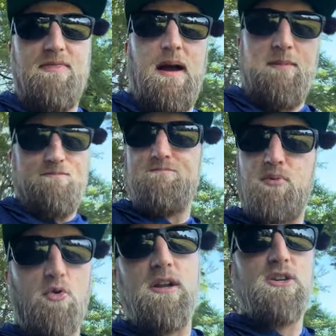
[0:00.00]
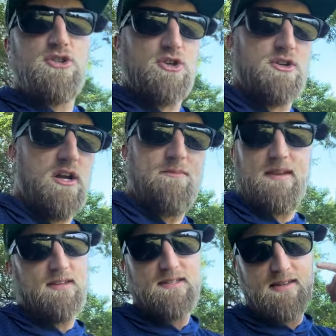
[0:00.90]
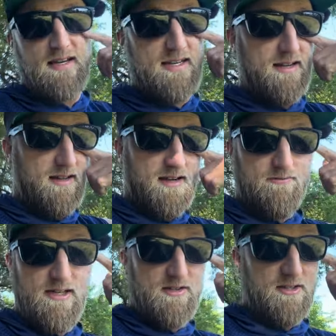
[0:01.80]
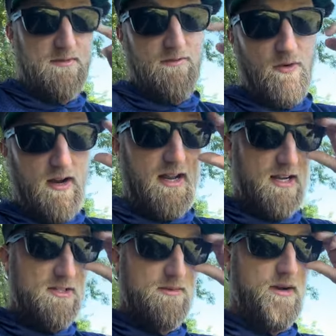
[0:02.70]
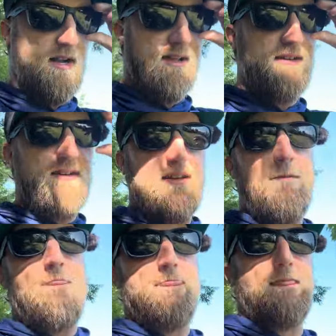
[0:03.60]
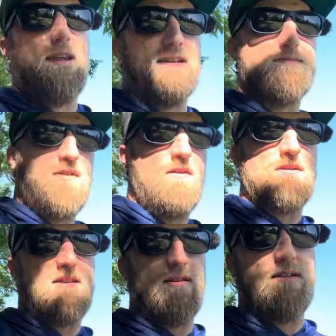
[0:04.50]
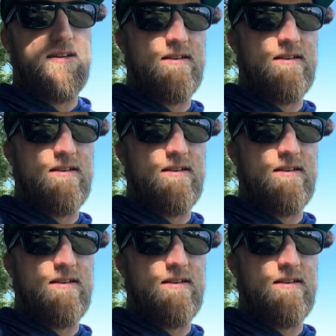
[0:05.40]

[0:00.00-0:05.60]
I'm pretty sure I did a lot of research before I actually bought it. It is probably the